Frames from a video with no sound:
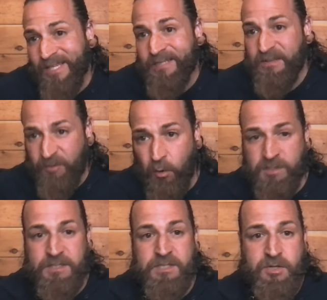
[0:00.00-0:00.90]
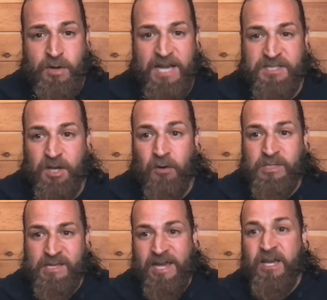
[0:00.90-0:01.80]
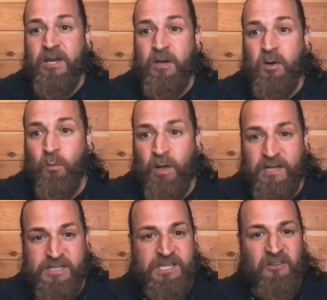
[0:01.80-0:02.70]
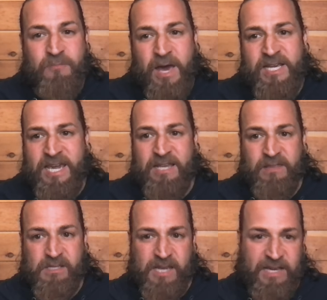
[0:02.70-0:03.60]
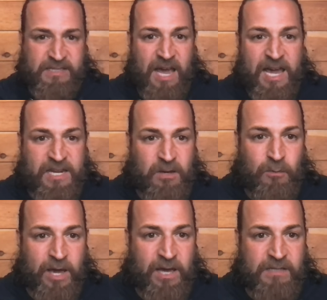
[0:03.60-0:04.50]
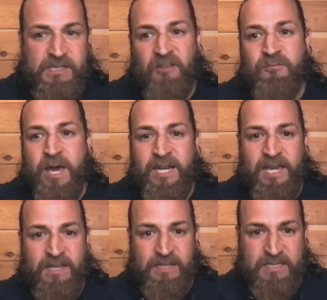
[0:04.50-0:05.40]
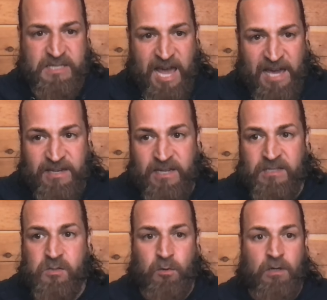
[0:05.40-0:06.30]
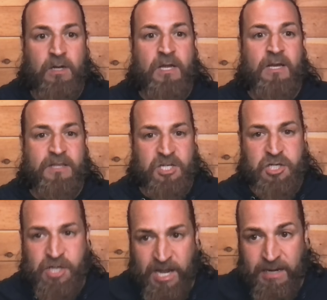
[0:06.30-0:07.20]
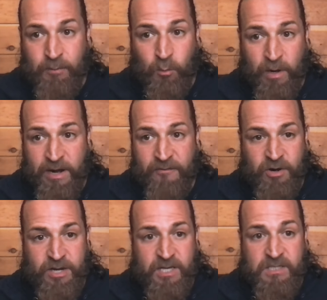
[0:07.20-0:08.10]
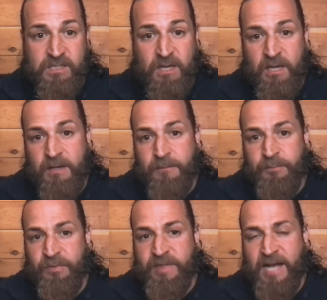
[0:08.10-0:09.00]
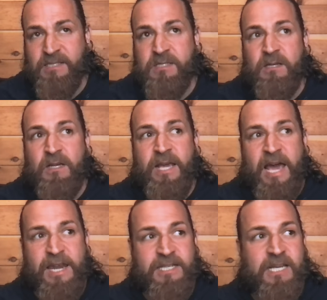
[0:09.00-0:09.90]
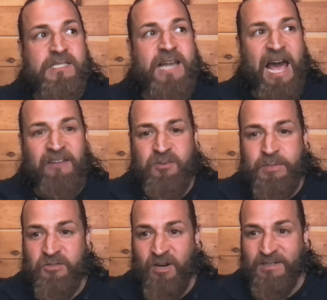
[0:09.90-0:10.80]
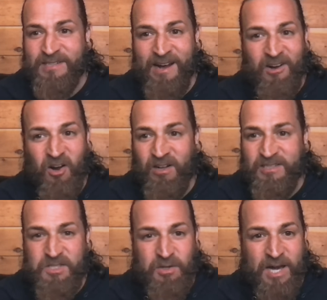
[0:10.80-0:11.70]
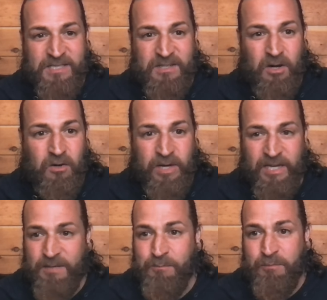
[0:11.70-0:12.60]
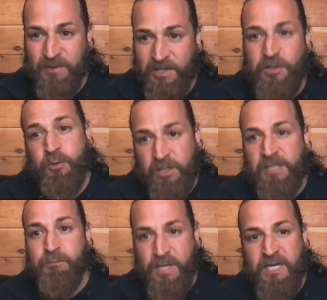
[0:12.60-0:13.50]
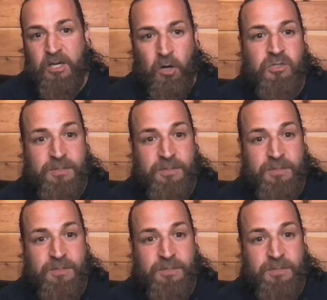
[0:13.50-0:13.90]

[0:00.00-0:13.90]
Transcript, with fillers: is of course as you guys know is like well, I'll self medicate this anxiety away. I'll self medicate this sadness or this shame or whatever it is. That's, and it doesn't have to be drugs and alcohol, as you guys know. It can literally be goji